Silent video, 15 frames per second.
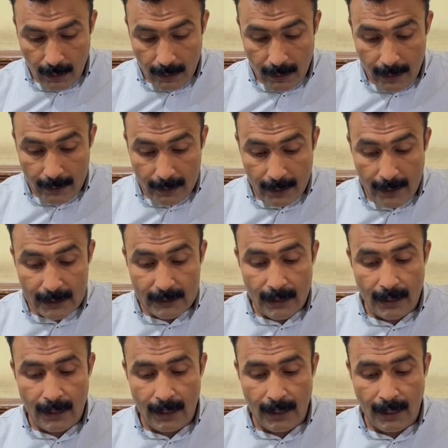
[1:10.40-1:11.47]
International
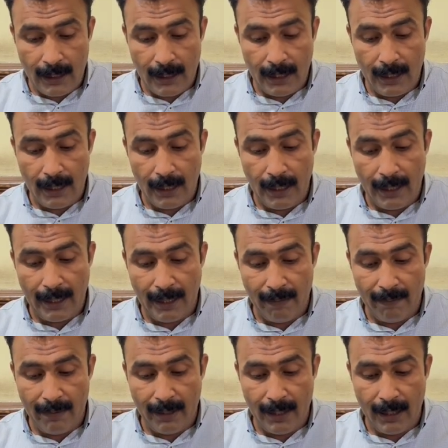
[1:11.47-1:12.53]
law
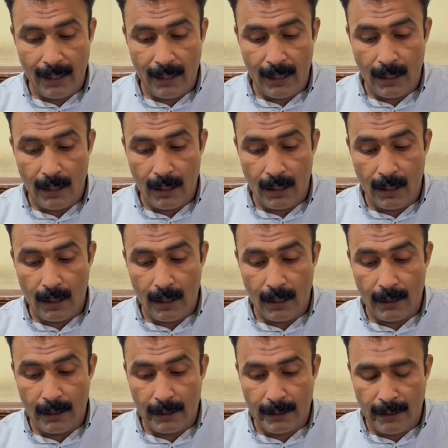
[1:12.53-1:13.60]
having a
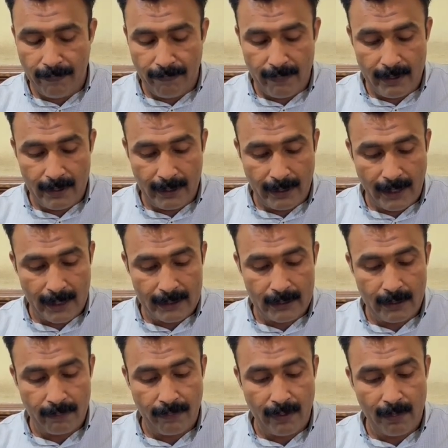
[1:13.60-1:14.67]
different
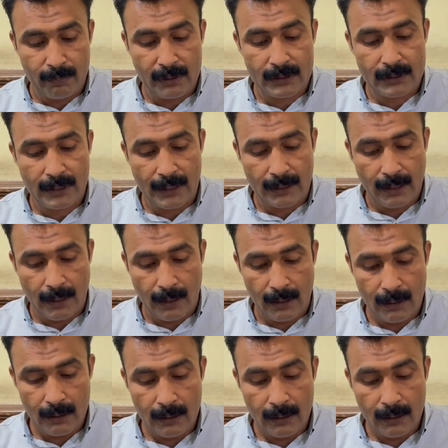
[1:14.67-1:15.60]
character from the state law.